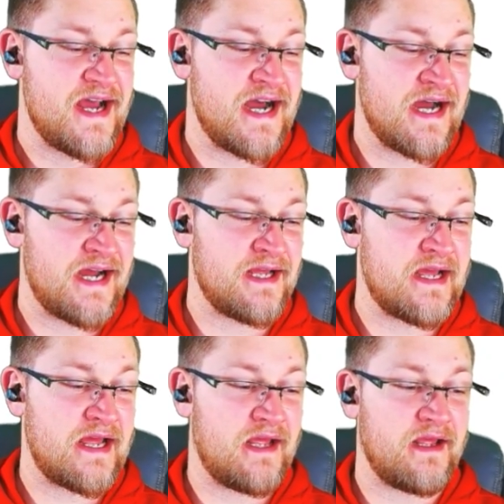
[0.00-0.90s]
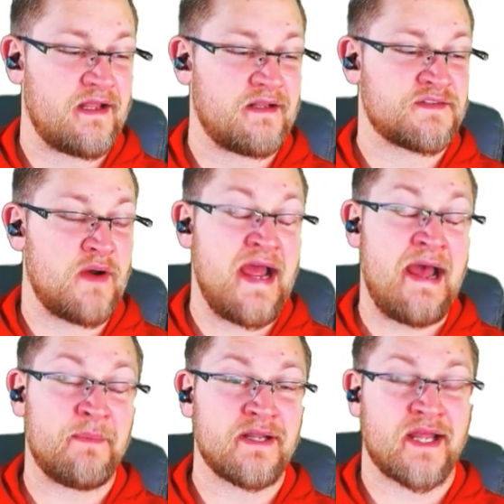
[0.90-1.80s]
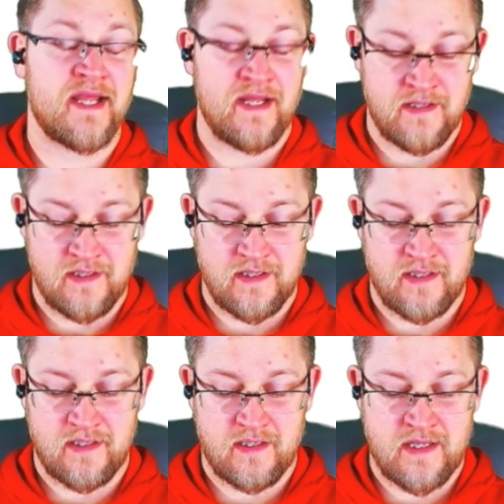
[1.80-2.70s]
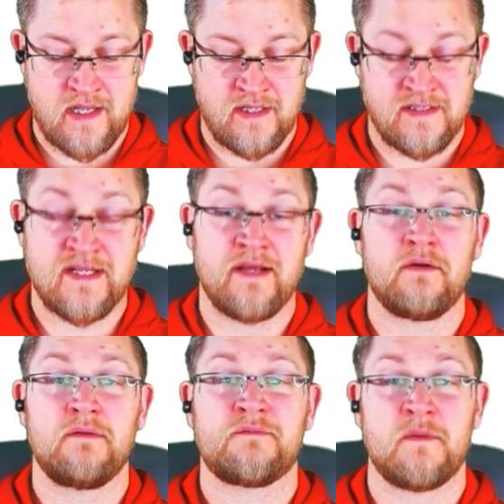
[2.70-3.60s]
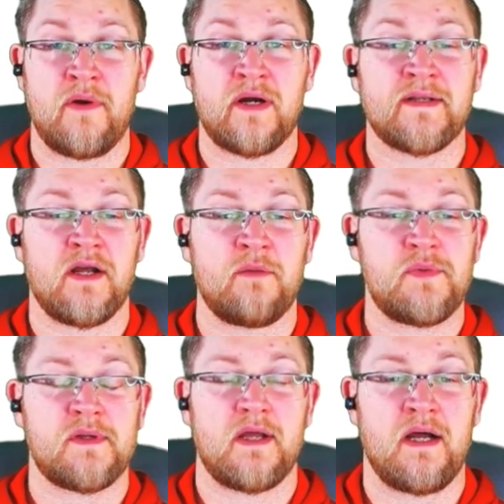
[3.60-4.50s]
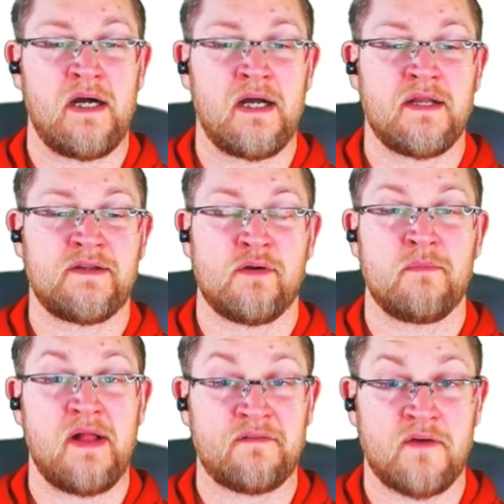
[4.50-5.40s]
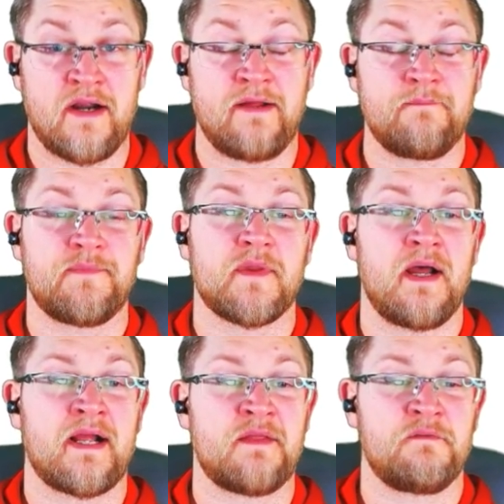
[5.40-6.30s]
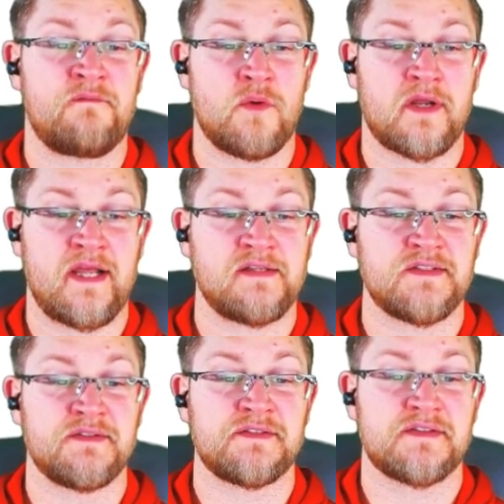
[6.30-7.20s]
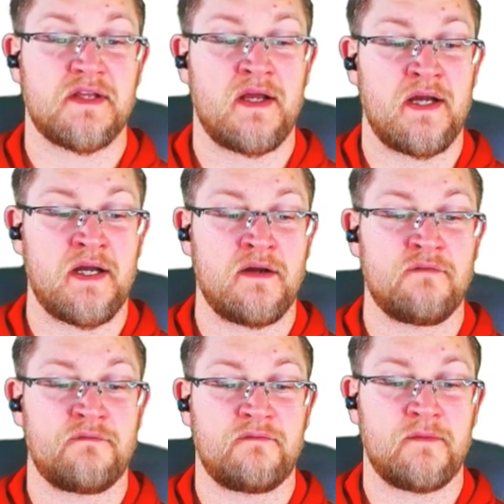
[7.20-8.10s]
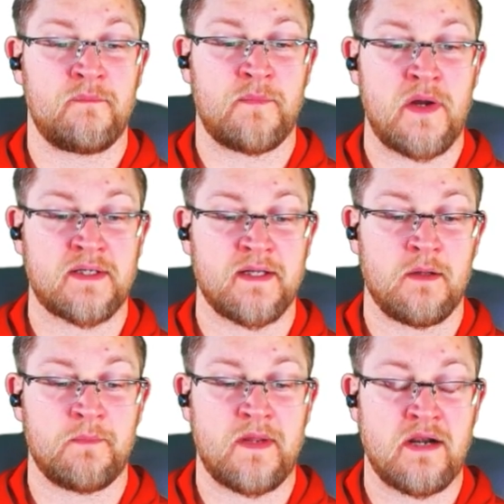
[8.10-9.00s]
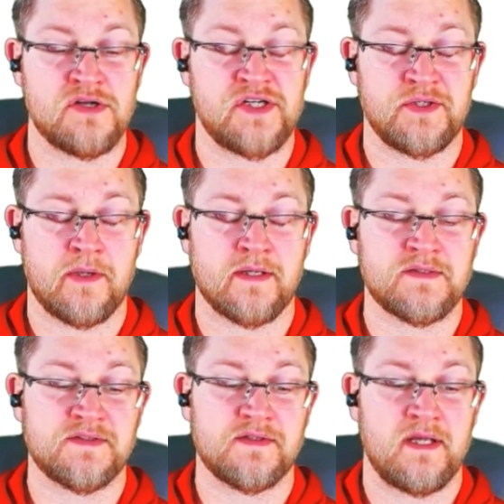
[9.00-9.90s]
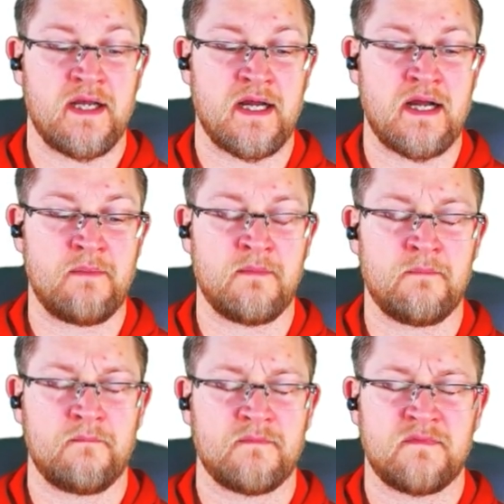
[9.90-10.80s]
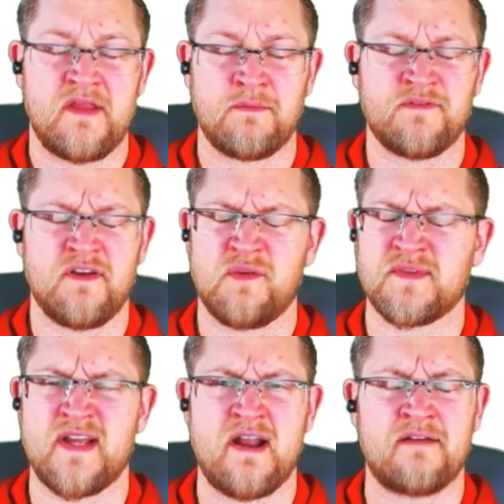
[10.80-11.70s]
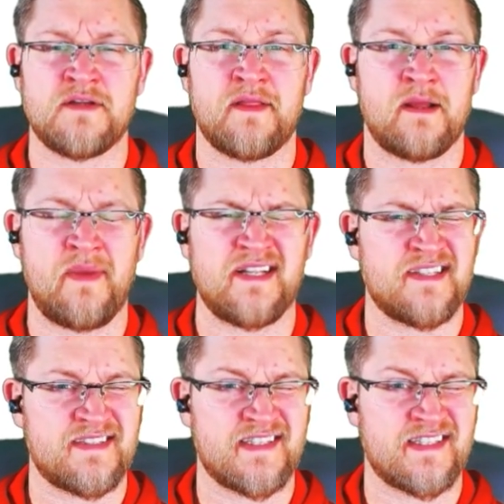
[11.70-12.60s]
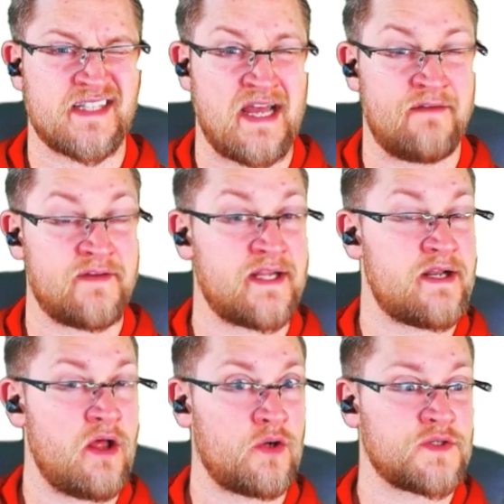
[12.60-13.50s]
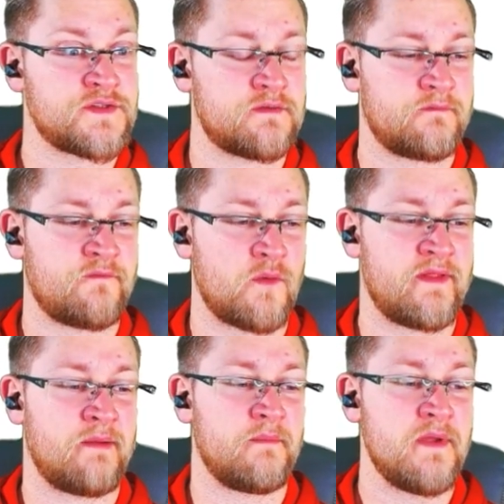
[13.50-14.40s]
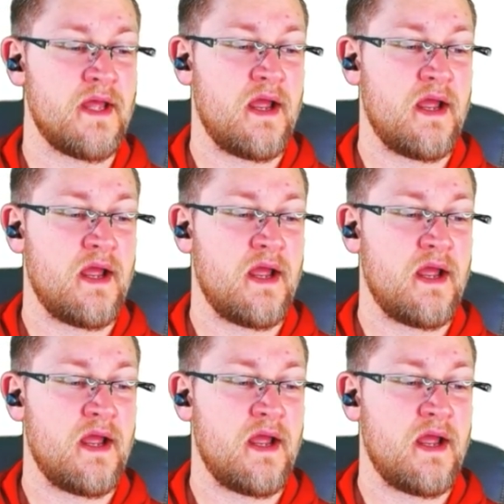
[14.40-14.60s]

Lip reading: Uh, so I happened to get a deal from BuckedUp during Black Friday. I got the 4 cases of BuckedUp energy drinks. It was 50% off, so I think I paid $70 for them,